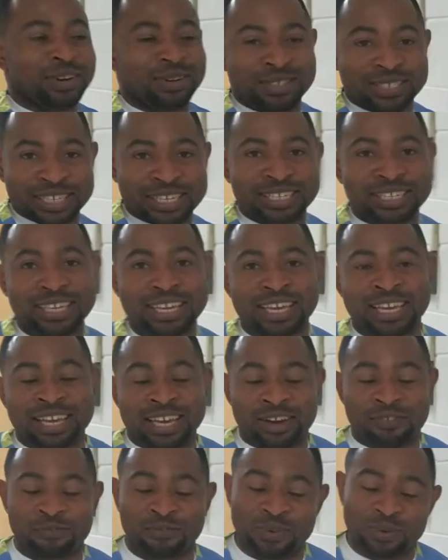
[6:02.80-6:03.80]
of did
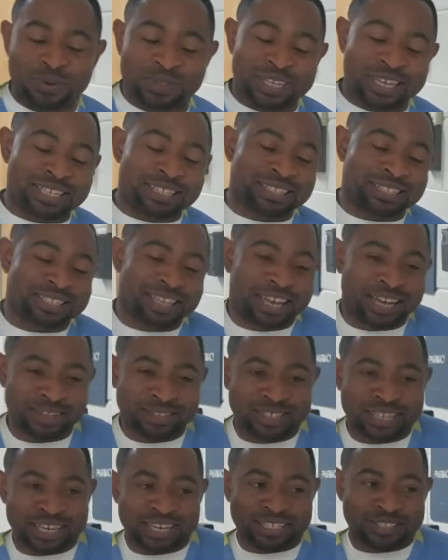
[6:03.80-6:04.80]
a few things
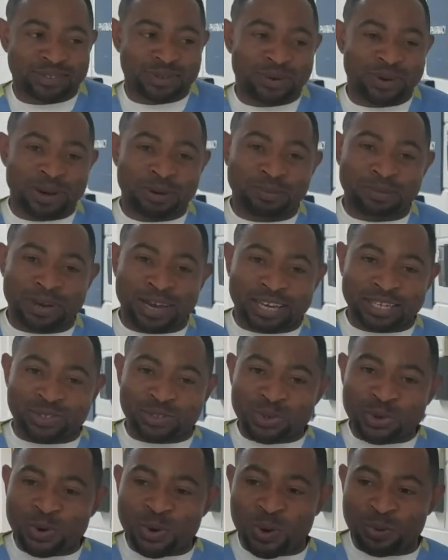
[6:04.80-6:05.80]
out there. So I
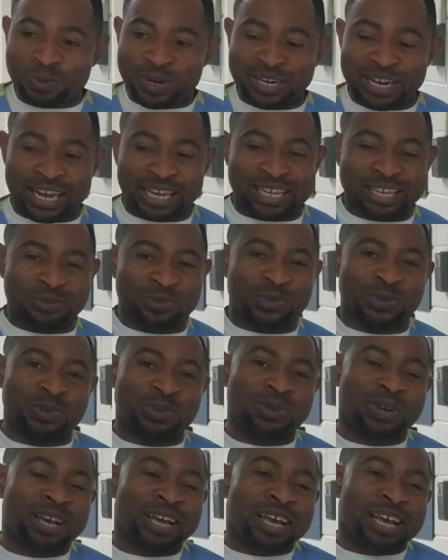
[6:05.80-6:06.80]
do hope that that gives
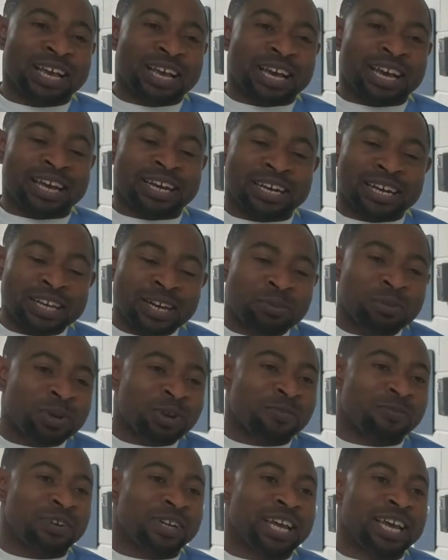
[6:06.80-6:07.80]
you a little bit
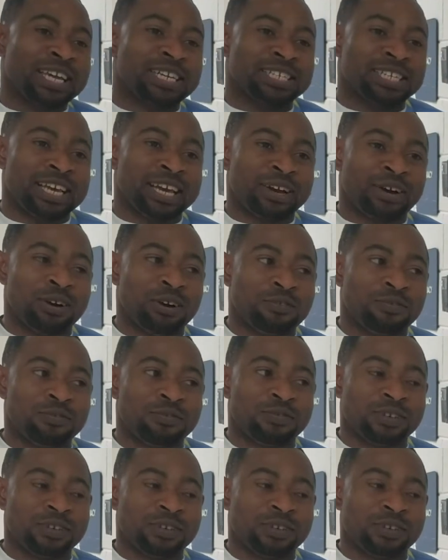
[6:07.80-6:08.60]
of an idea of